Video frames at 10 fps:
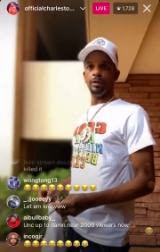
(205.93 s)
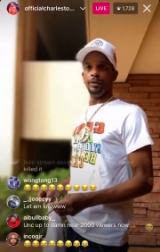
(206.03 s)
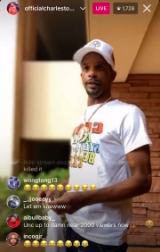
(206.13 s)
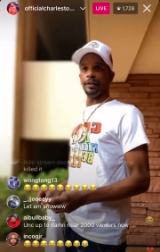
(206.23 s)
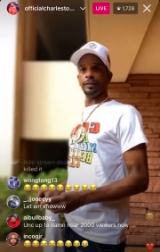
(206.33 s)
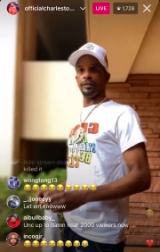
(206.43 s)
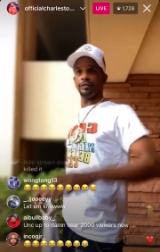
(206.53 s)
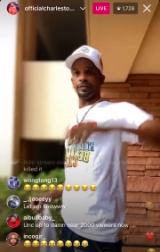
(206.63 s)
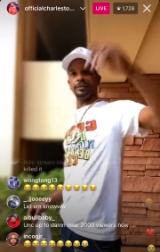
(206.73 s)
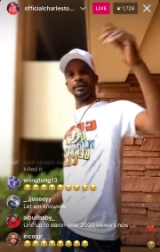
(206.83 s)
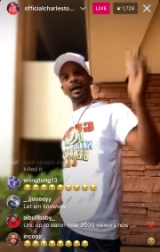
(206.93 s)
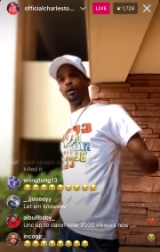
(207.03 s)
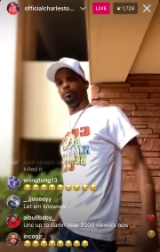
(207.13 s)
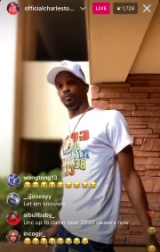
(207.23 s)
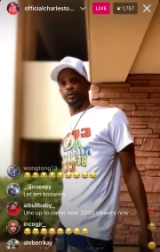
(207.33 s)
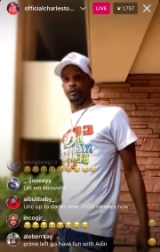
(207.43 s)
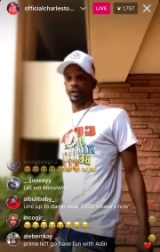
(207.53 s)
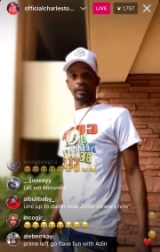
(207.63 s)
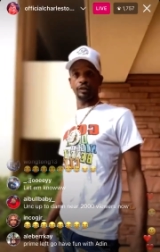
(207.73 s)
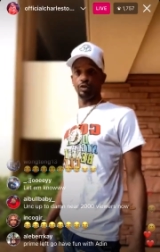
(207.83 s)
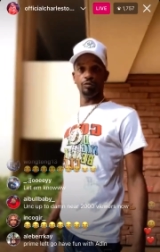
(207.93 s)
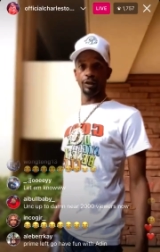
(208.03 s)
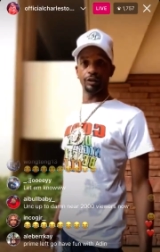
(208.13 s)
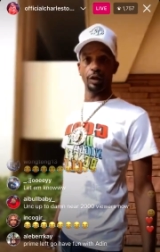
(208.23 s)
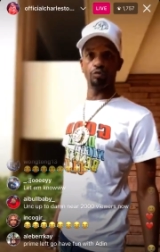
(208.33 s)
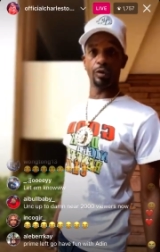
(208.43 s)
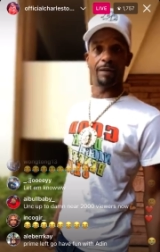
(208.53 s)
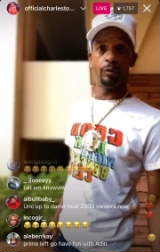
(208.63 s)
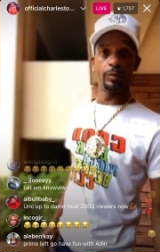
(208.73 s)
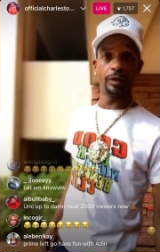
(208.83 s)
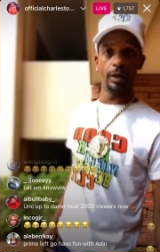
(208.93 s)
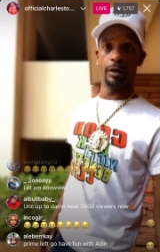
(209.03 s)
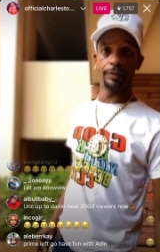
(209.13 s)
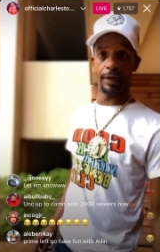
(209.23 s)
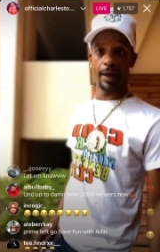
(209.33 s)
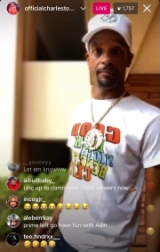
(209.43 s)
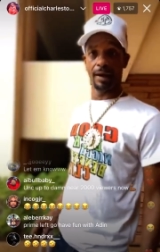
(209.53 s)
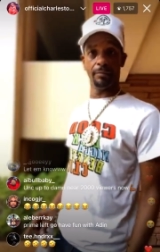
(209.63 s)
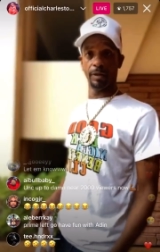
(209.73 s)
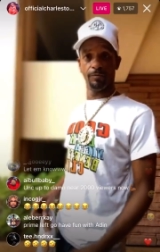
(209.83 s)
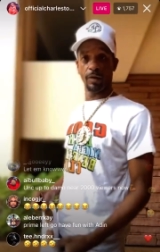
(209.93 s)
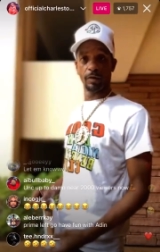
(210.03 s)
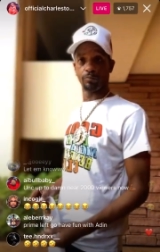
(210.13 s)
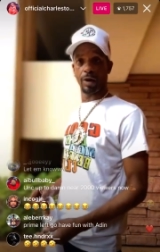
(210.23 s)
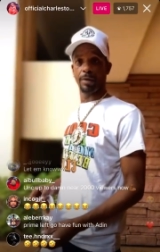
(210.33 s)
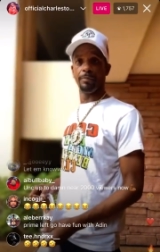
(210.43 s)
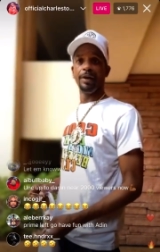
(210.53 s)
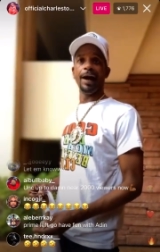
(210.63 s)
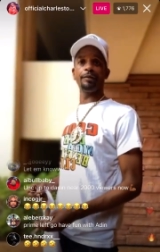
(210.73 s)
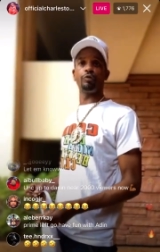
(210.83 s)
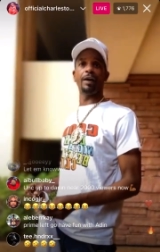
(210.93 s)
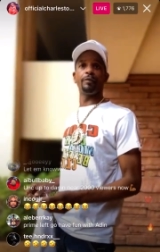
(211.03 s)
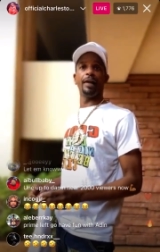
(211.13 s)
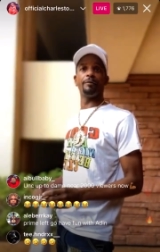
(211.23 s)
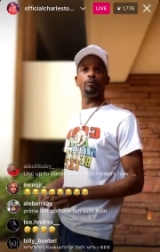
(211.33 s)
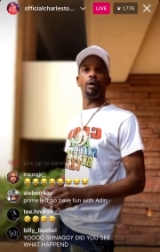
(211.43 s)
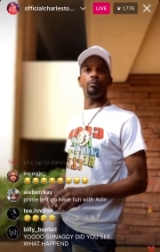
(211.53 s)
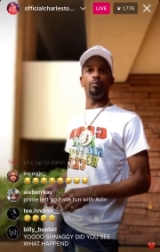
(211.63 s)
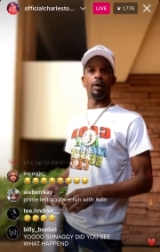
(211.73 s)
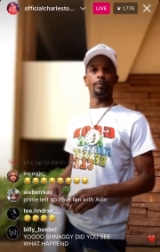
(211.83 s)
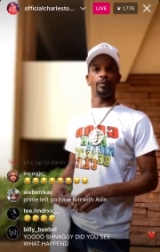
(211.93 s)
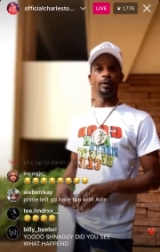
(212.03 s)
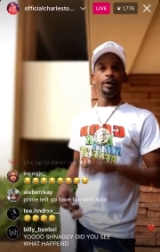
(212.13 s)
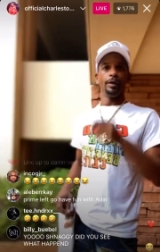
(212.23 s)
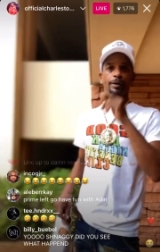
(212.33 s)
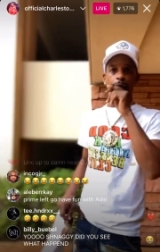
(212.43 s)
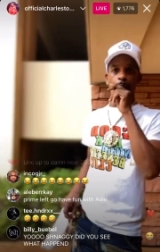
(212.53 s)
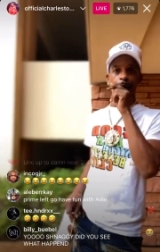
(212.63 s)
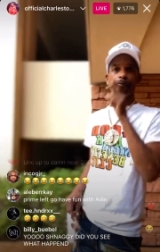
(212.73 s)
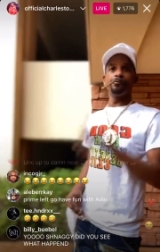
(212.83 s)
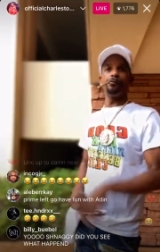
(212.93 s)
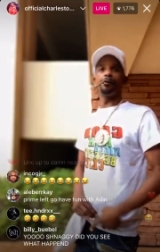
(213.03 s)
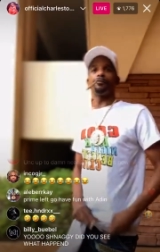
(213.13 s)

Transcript: Nigga, this is a nigga I own. You just cause you nigga don't travel with guns, that ain't my motherfucking problem. I travel everywhere with weapons. Nigga, I know